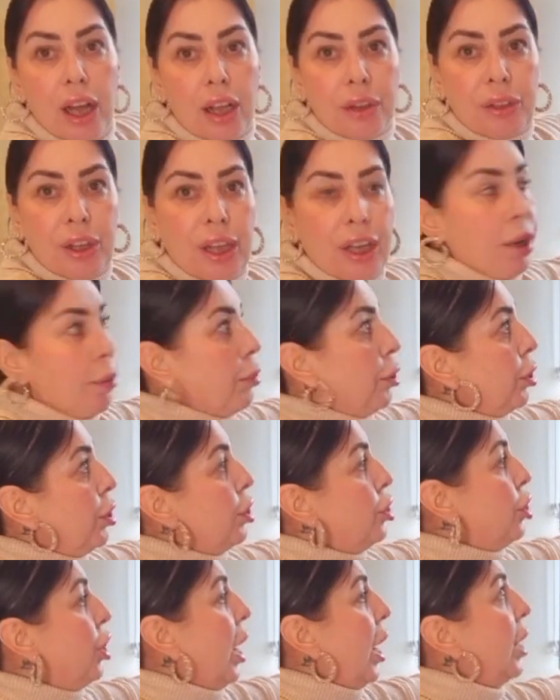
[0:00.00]
think I'm going
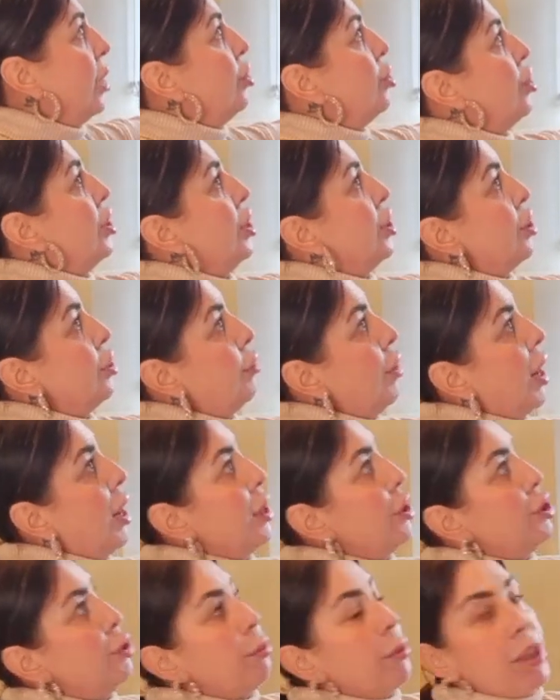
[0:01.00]
to change this
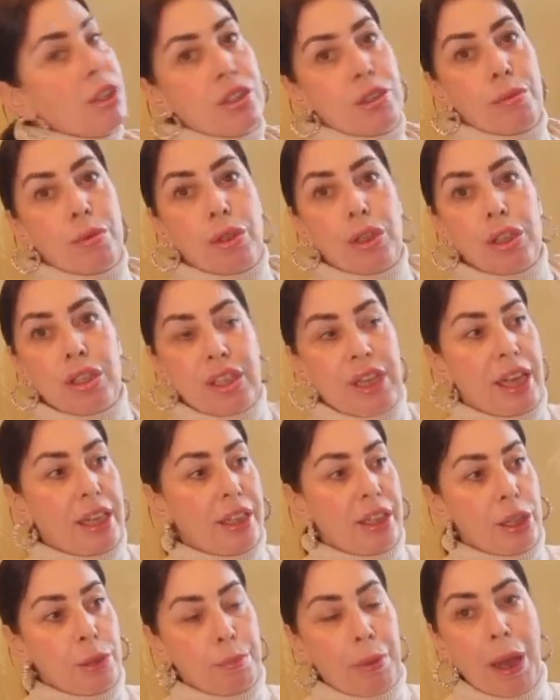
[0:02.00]
arrangement. I'm going to take
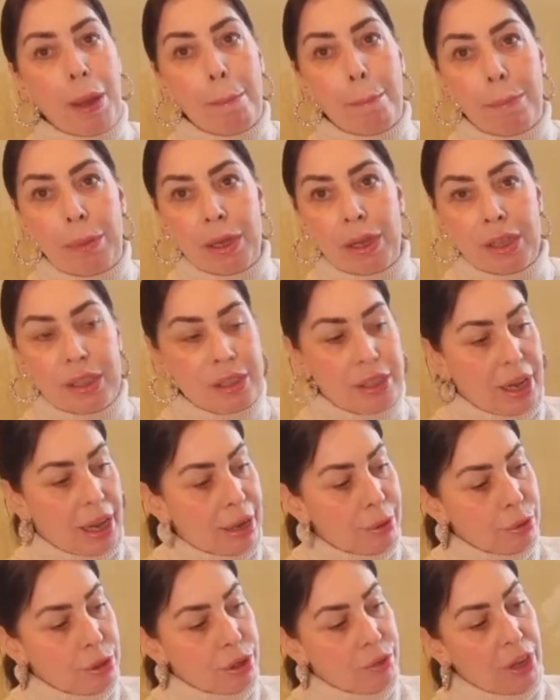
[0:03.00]
this pampas
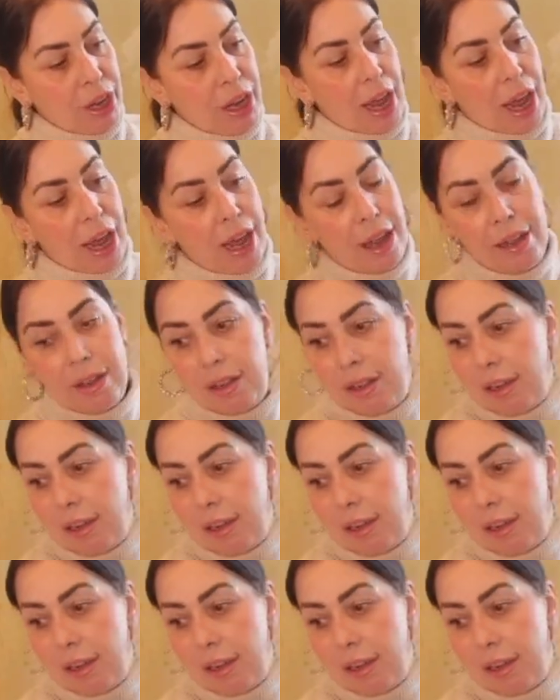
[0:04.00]
out of here.